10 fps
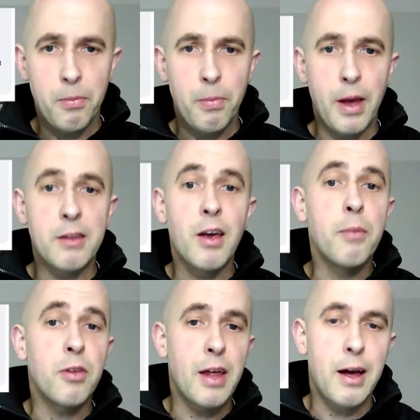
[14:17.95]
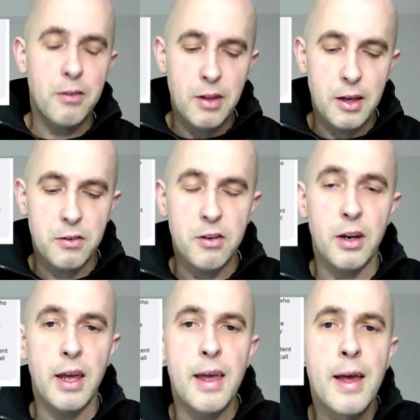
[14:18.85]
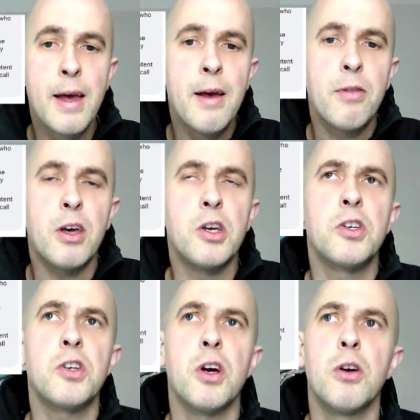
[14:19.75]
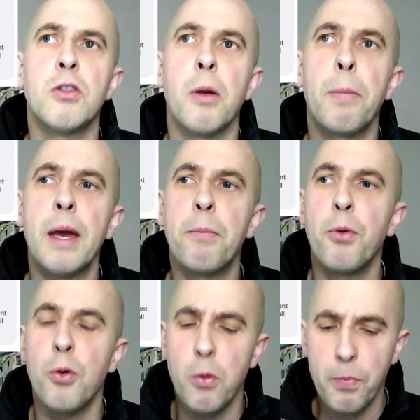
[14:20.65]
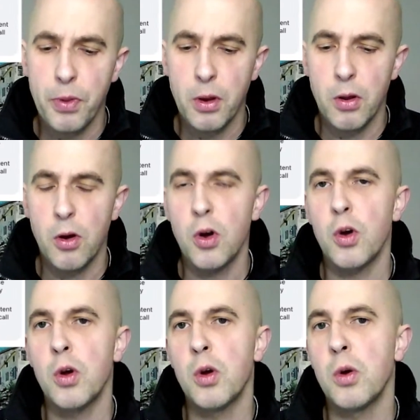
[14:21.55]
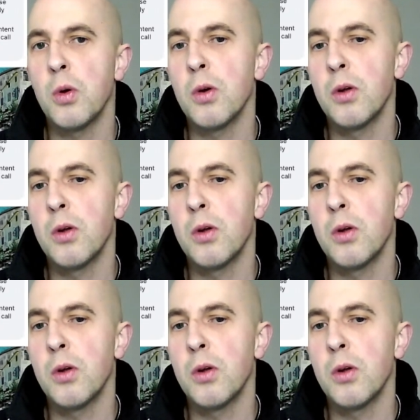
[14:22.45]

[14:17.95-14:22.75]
But in terms of that study, they showed that people who